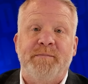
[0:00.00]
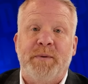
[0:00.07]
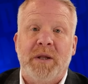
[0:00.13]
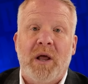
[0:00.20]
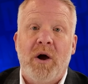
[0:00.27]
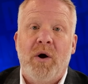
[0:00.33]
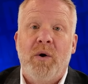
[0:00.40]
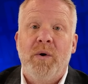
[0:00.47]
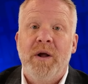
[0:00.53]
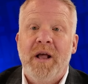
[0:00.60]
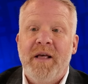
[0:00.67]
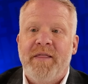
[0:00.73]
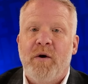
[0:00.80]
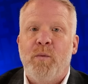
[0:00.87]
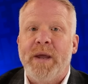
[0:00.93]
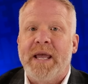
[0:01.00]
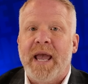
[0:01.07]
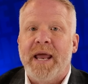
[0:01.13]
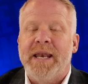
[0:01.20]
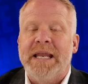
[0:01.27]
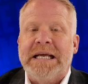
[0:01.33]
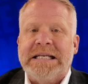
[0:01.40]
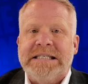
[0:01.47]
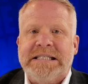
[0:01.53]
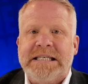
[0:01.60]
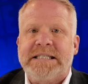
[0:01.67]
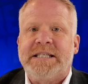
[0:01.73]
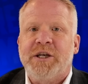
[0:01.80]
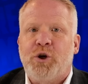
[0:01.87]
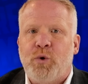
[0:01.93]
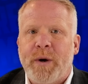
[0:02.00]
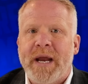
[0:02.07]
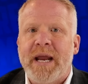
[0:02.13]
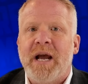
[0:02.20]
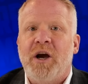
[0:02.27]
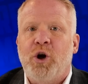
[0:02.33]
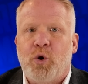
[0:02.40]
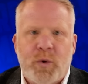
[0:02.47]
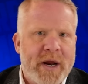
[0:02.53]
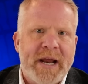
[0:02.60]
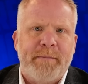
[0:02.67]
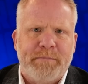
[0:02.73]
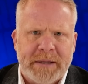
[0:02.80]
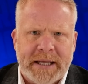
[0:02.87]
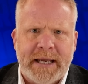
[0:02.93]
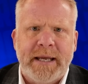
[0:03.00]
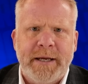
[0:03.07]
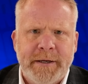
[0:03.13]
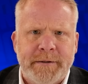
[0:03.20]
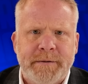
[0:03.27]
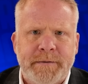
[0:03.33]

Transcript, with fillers: below that we can disagree agreeably.